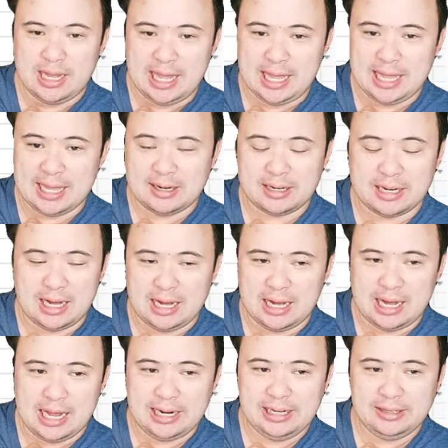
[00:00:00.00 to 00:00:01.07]
And
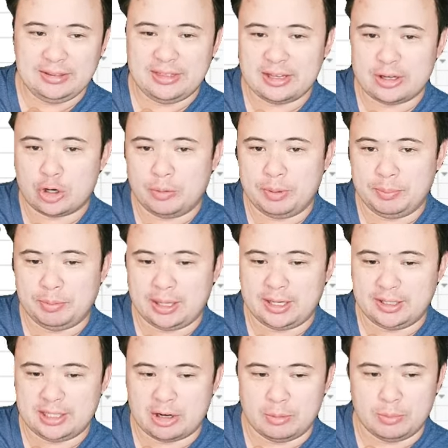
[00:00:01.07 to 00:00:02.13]
I didn't think Coby played a
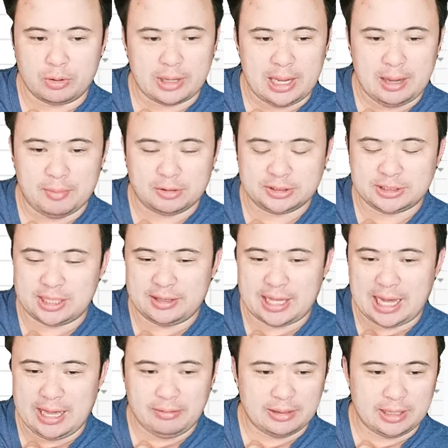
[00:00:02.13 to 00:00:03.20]
terrible game. I'll say
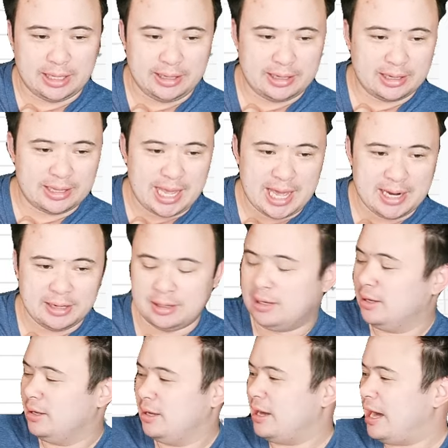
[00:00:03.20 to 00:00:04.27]
that. Like, again,
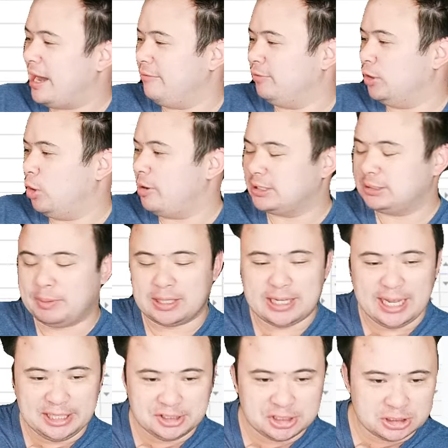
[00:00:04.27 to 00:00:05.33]
I have low
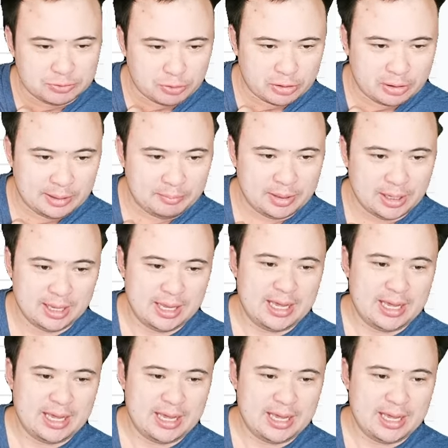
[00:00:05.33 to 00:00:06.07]
expectations for him.